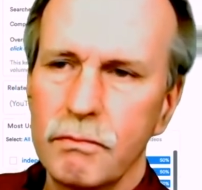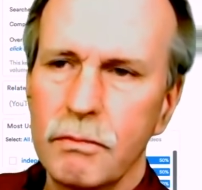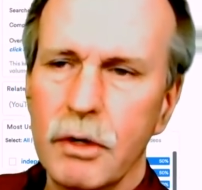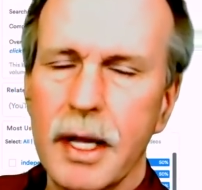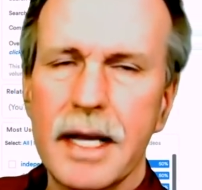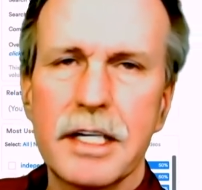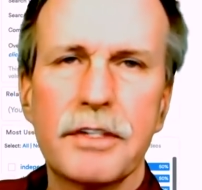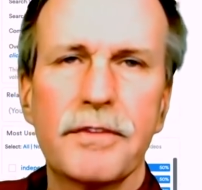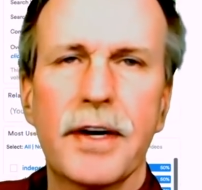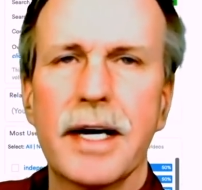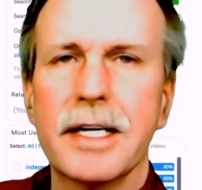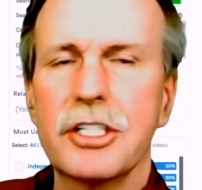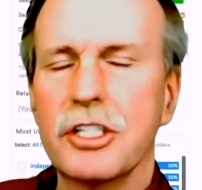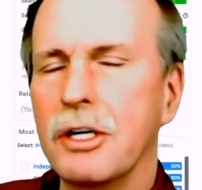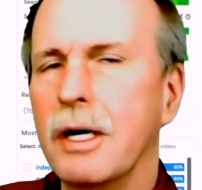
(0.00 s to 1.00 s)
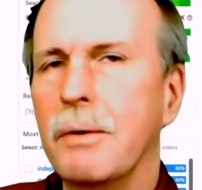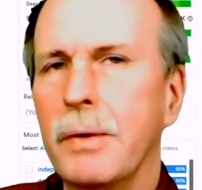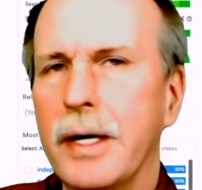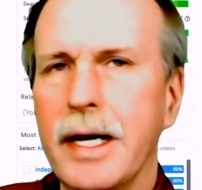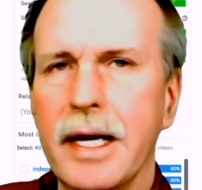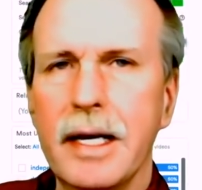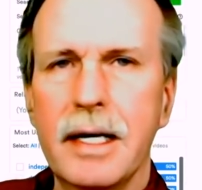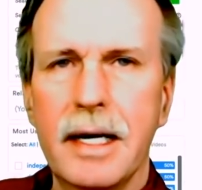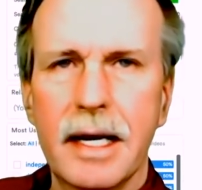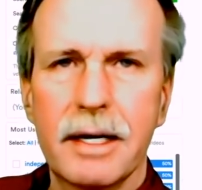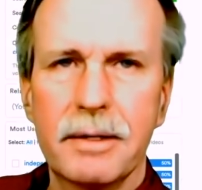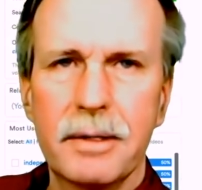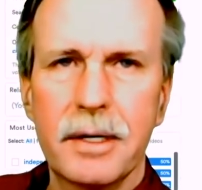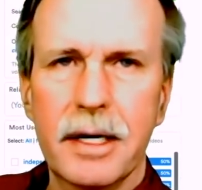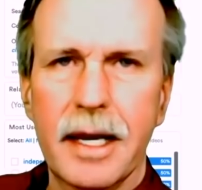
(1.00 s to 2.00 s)
Well, that's fine, so I went ahead and had
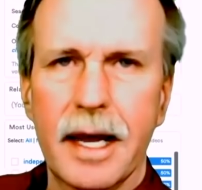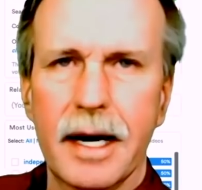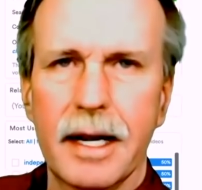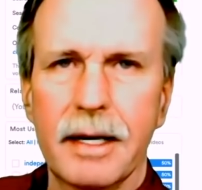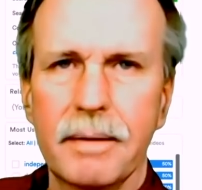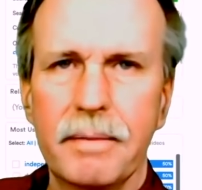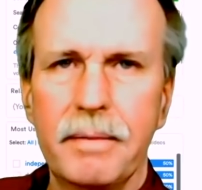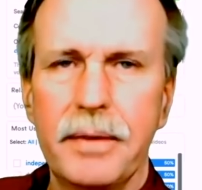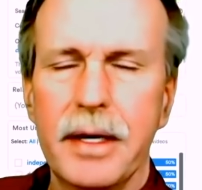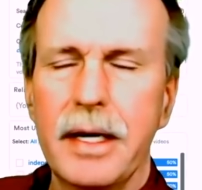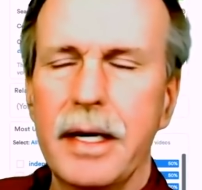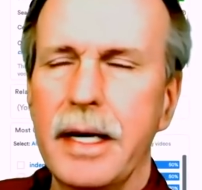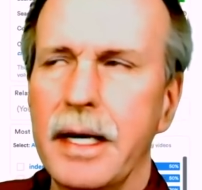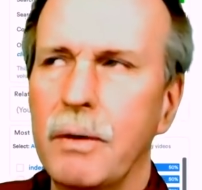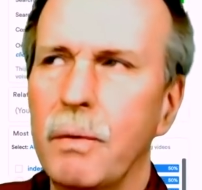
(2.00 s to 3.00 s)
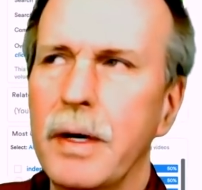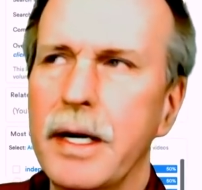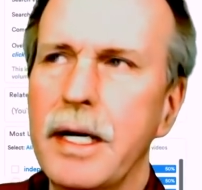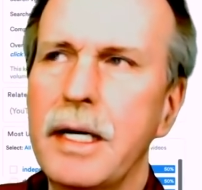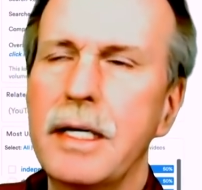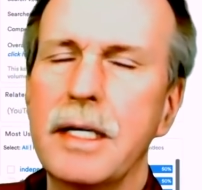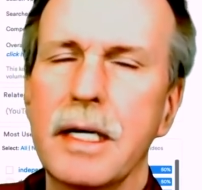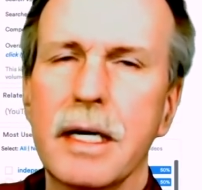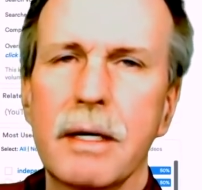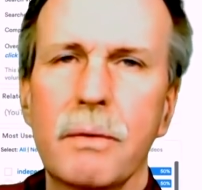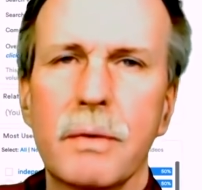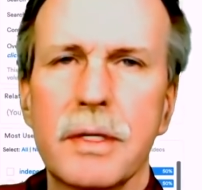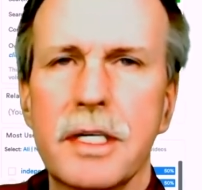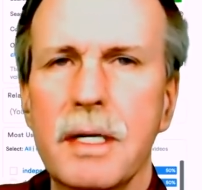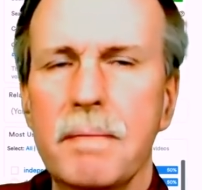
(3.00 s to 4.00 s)
a look at it. And what he did
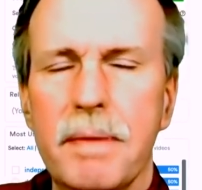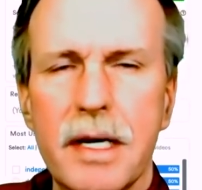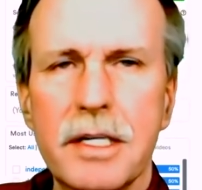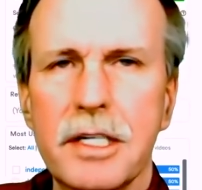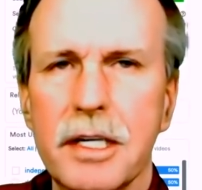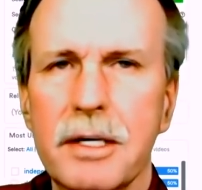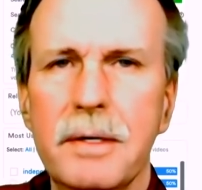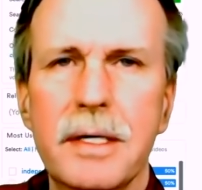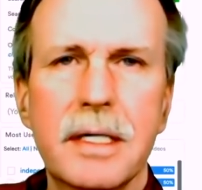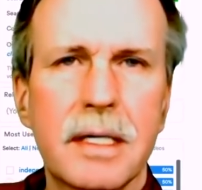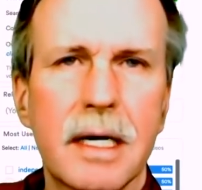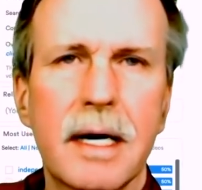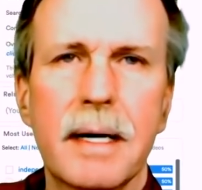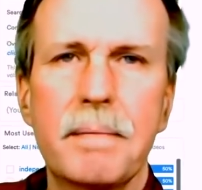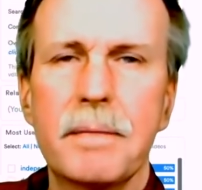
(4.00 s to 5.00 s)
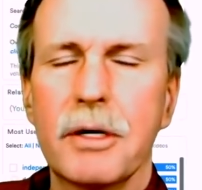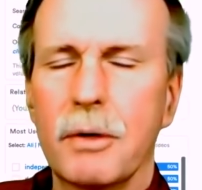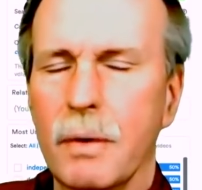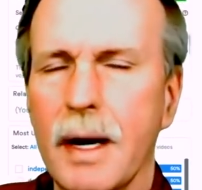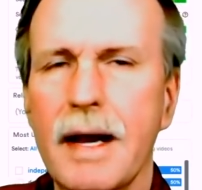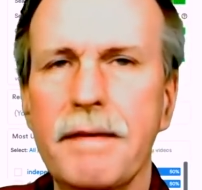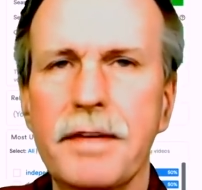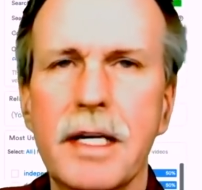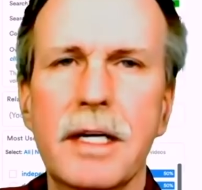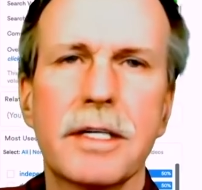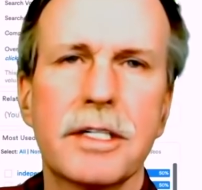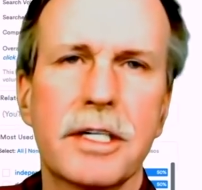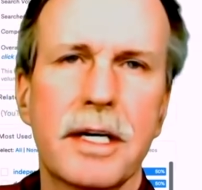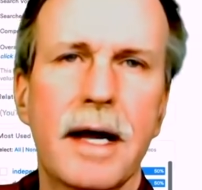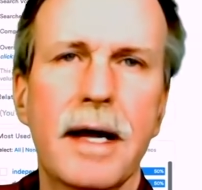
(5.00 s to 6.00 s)
was he basically typed gravity
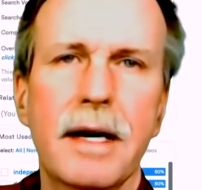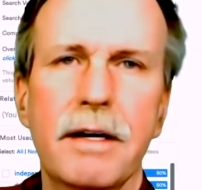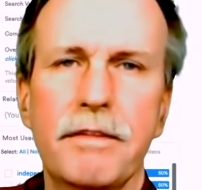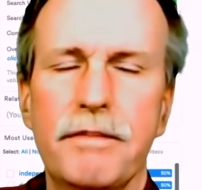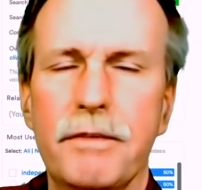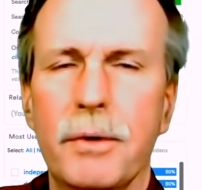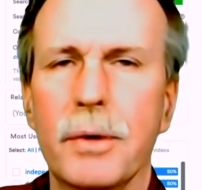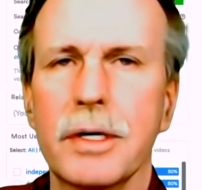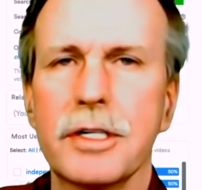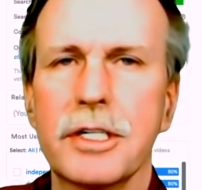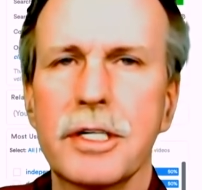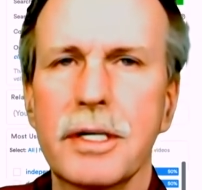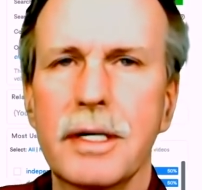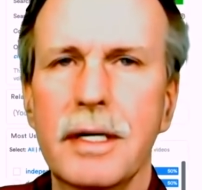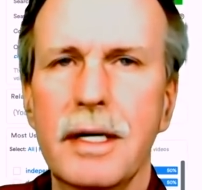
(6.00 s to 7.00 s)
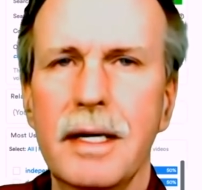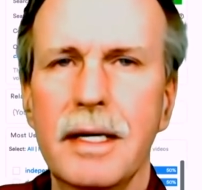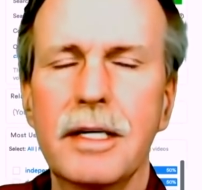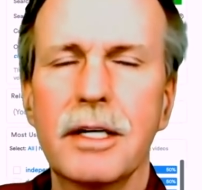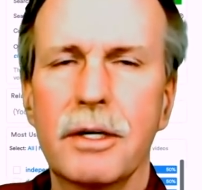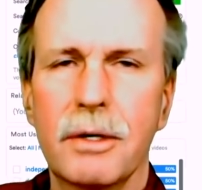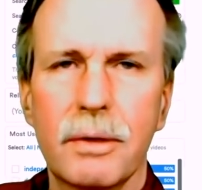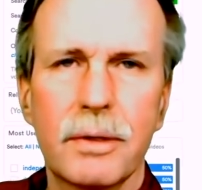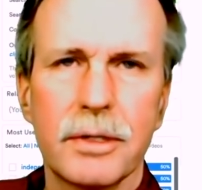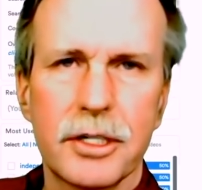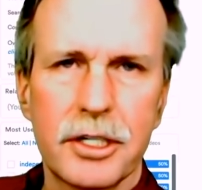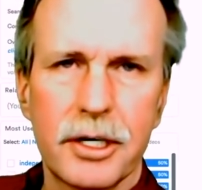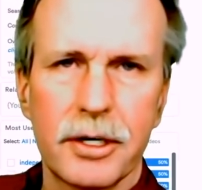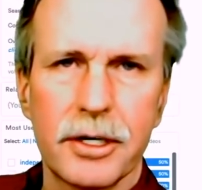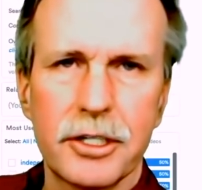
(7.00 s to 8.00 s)
is not a force into Google
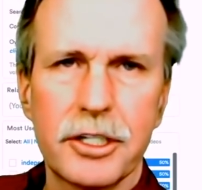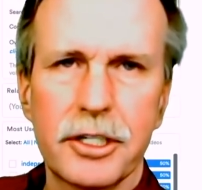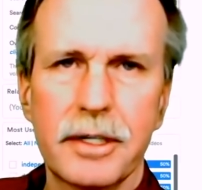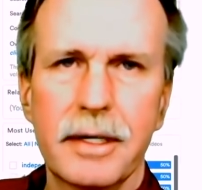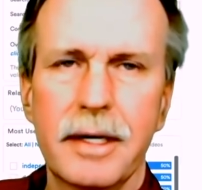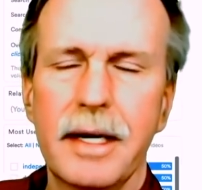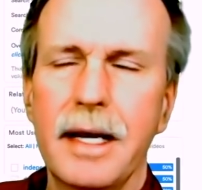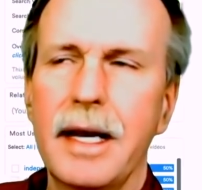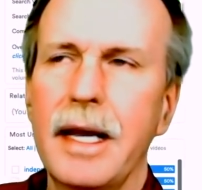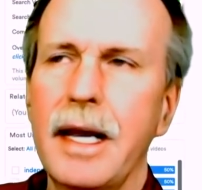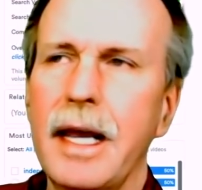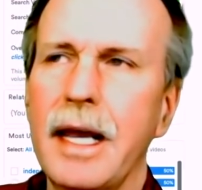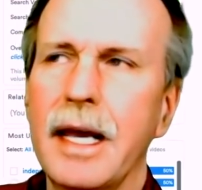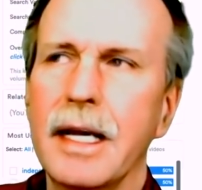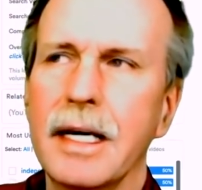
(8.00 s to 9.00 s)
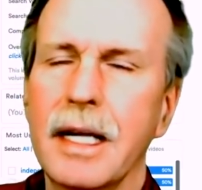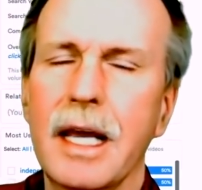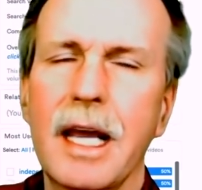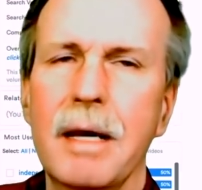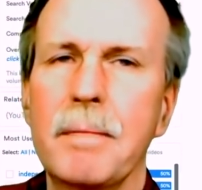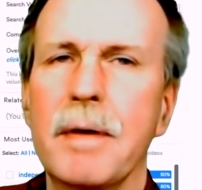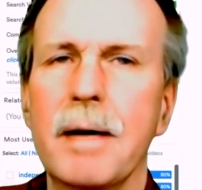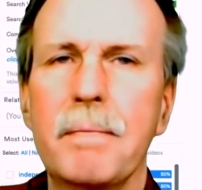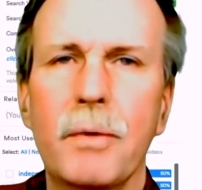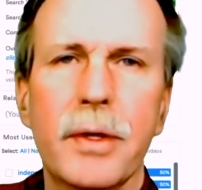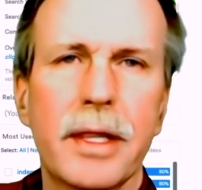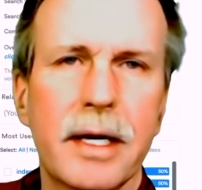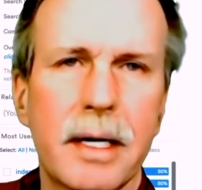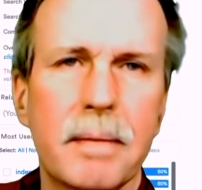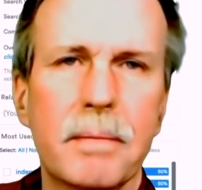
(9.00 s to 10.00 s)
search and came up
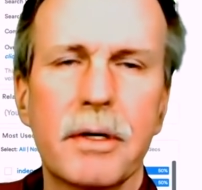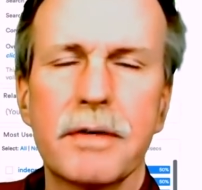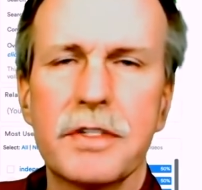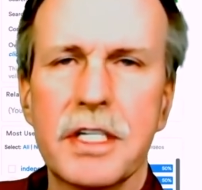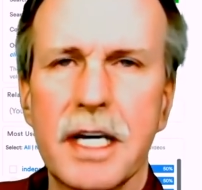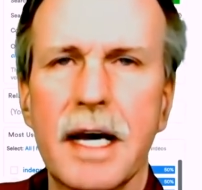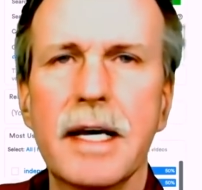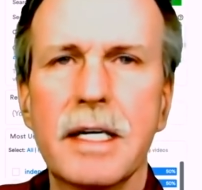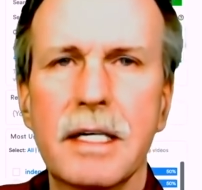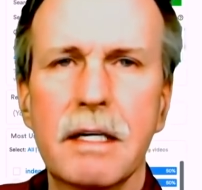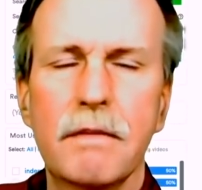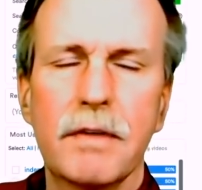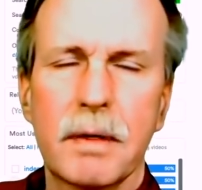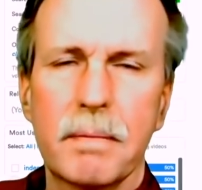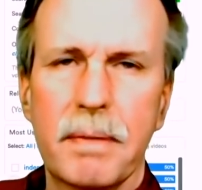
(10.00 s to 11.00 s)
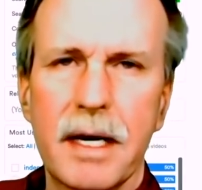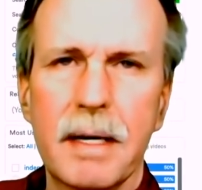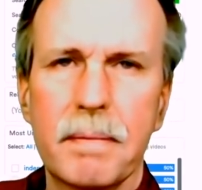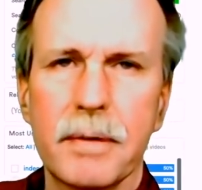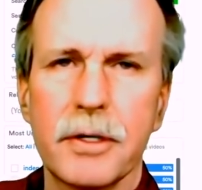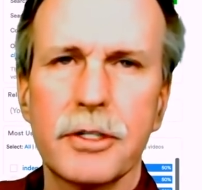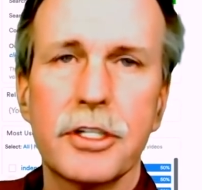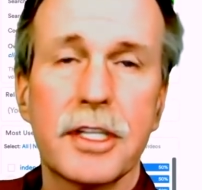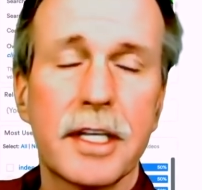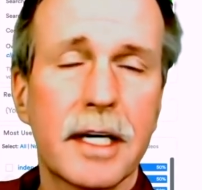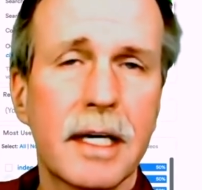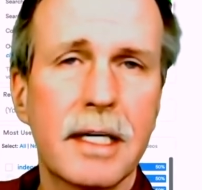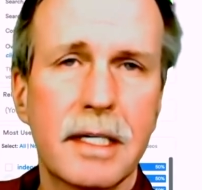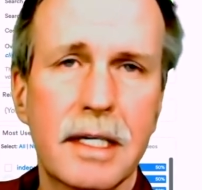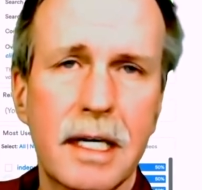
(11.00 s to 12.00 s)
with a number of scientific papers that
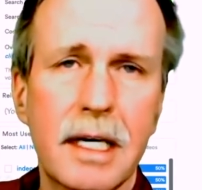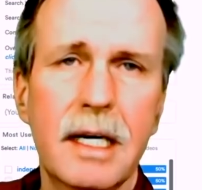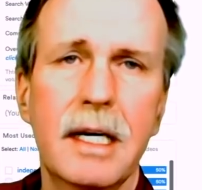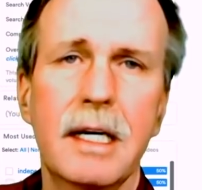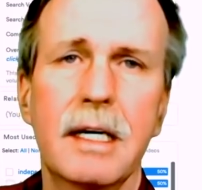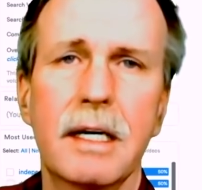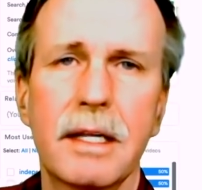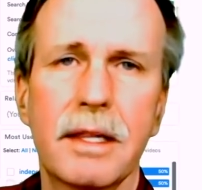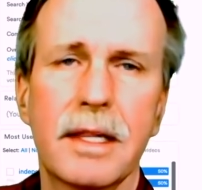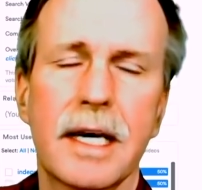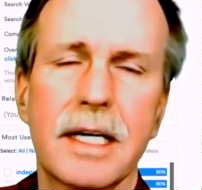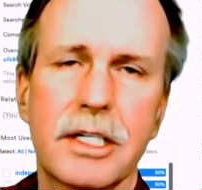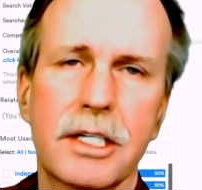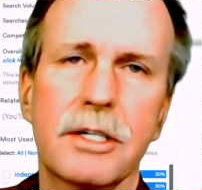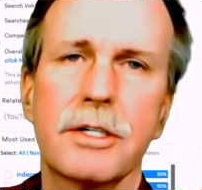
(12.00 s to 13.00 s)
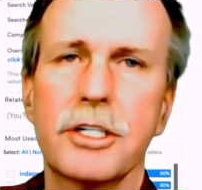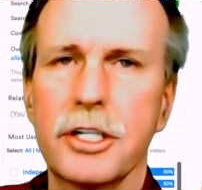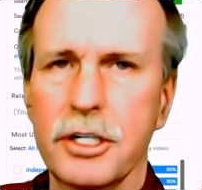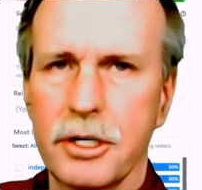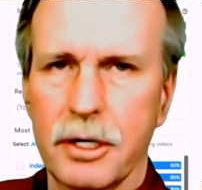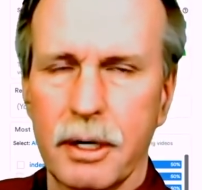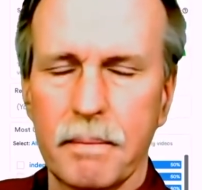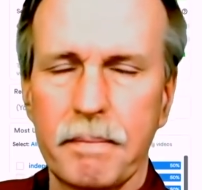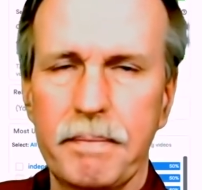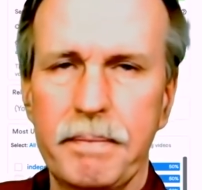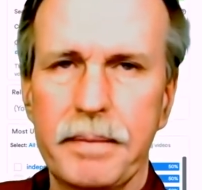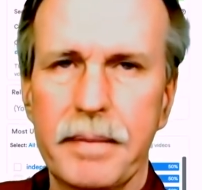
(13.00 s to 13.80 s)
contained that search term.